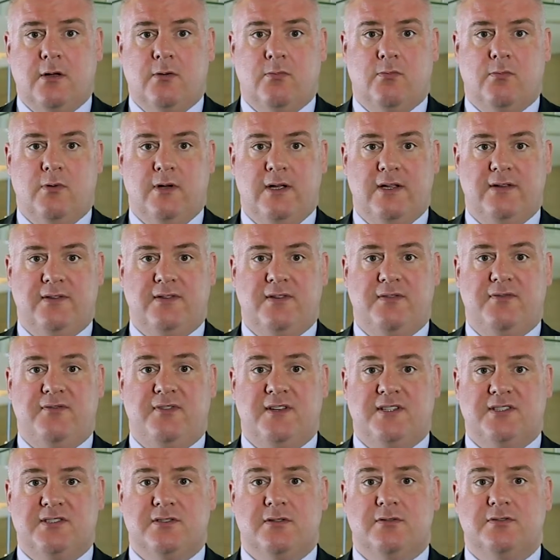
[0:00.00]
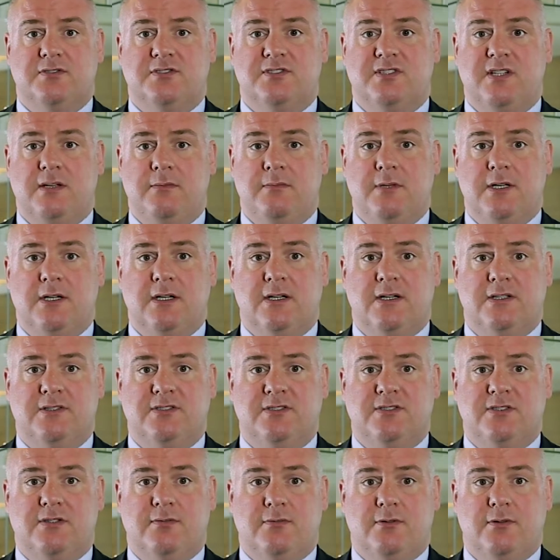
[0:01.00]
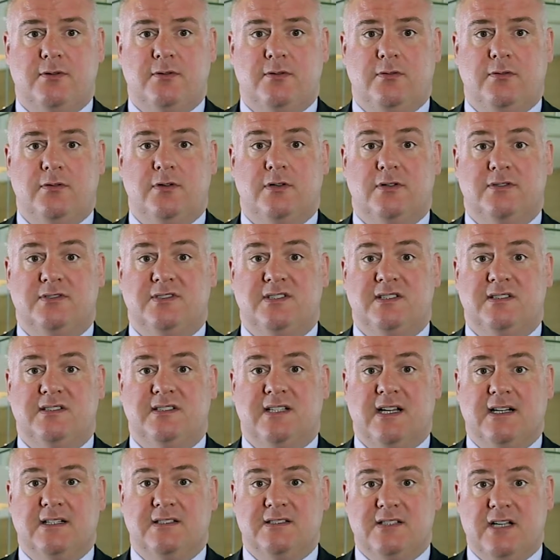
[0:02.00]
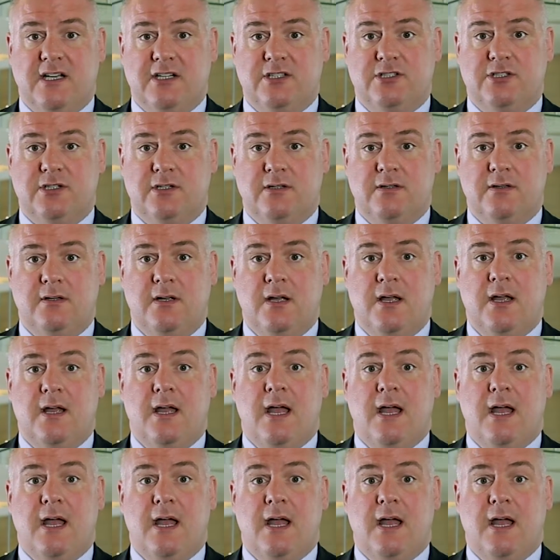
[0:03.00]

with the fiscal stimulus through cuts in taxation